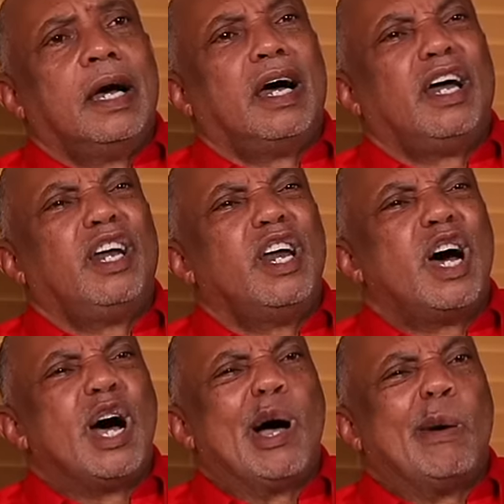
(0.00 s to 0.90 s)
And
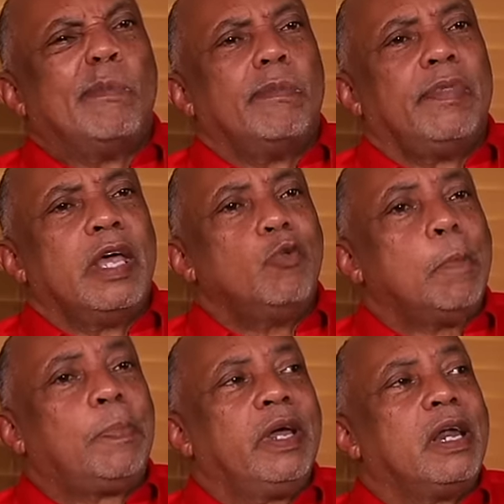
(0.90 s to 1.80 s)
then we
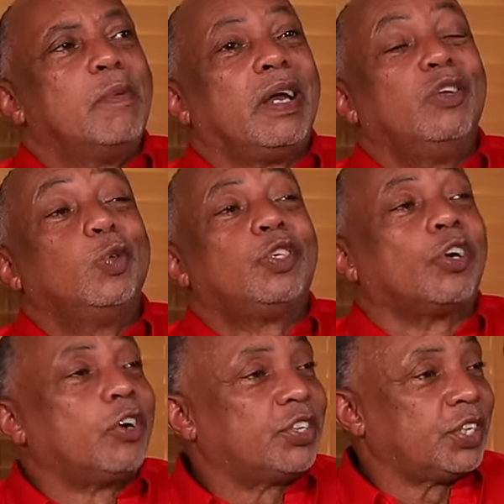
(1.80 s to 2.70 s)
played them in New
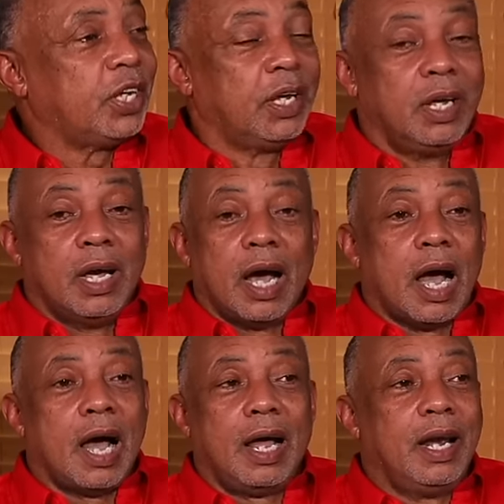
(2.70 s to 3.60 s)
Jersey.
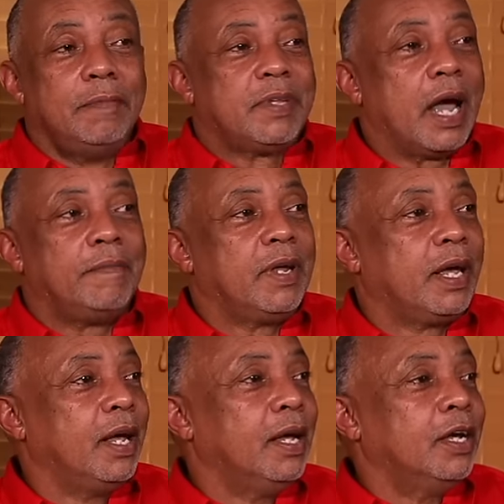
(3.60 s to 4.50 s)
All them time
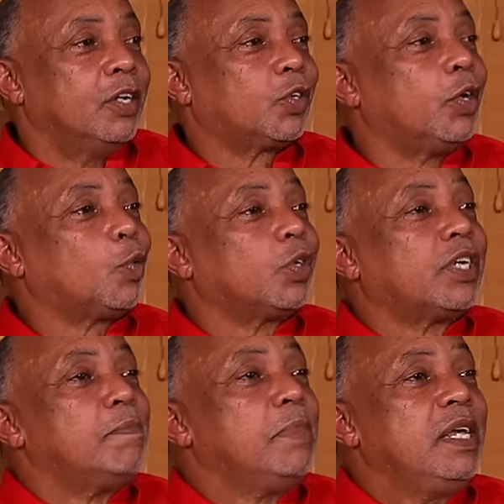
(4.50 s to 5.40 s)
there. So it was
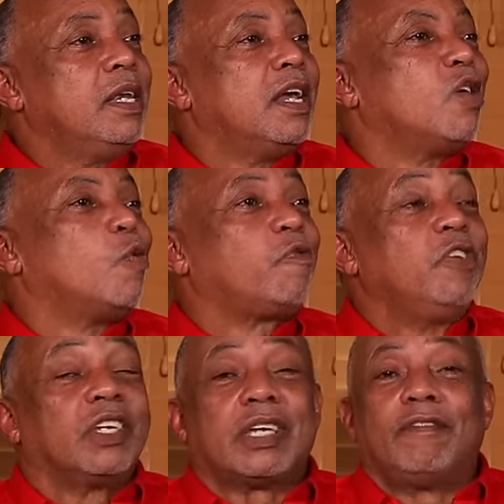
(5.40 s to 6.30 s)
him beating, then our
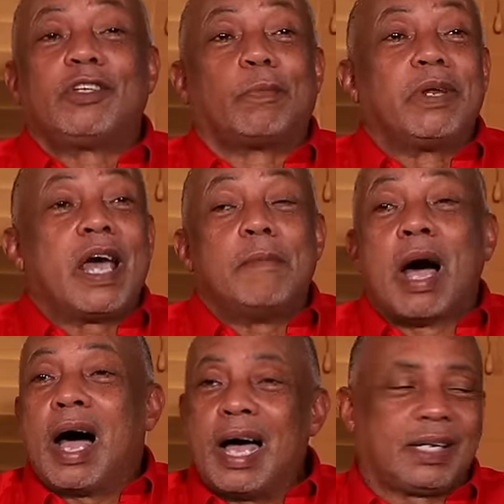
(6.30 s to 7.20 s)
face have it up in him
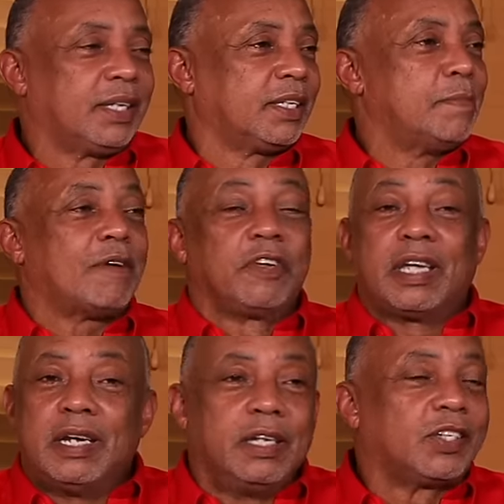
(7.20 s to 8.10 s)
heart. So him have to
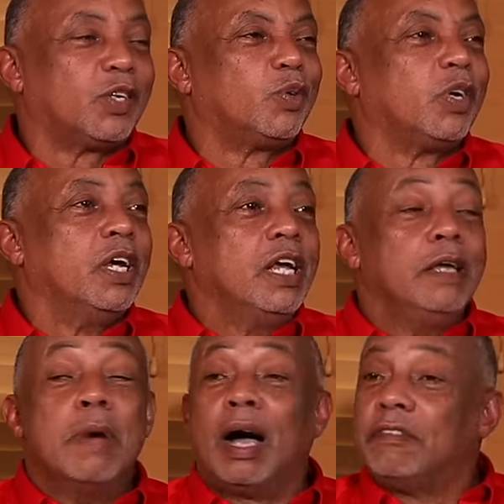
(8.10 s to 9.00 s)
kill this sound.
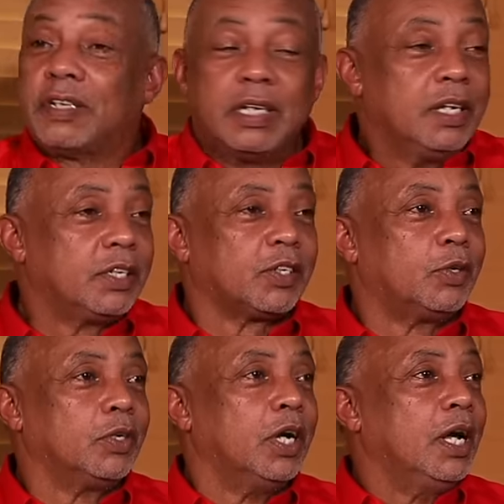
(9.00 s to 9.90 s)
Him have to kill this
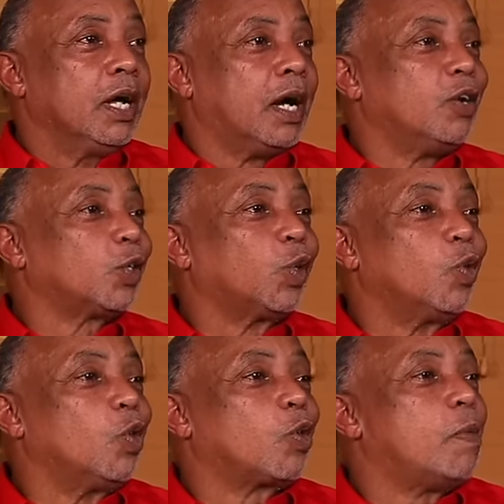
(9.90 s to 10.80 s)
sound. Because no
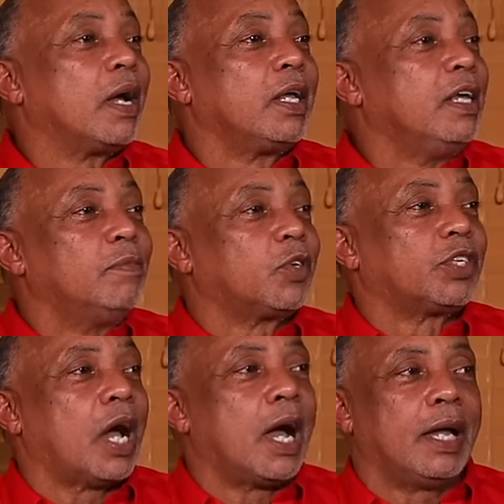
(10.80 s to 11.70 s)
sound no come and give him
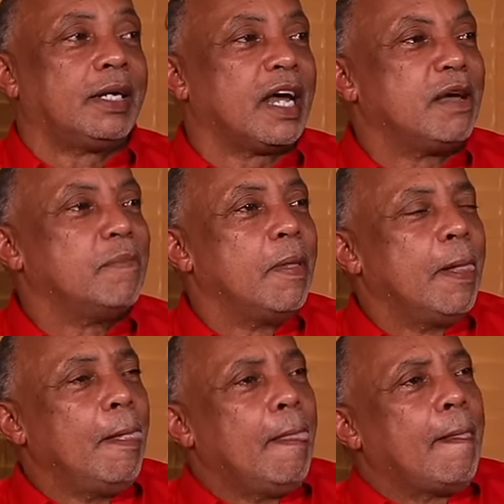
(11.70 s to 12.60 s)
such a hard time.
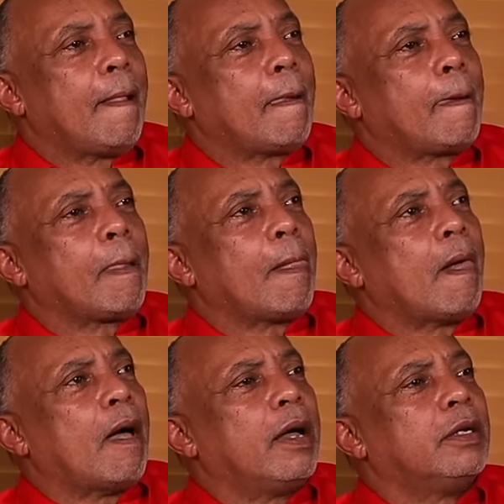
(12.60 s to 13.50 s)
You know?
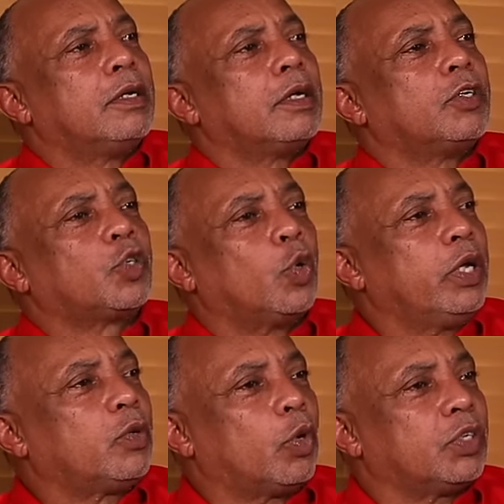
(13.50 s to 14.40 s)
And so
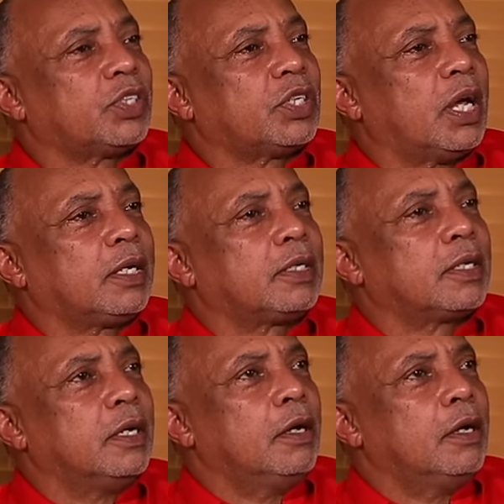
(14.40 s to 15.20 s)
it was that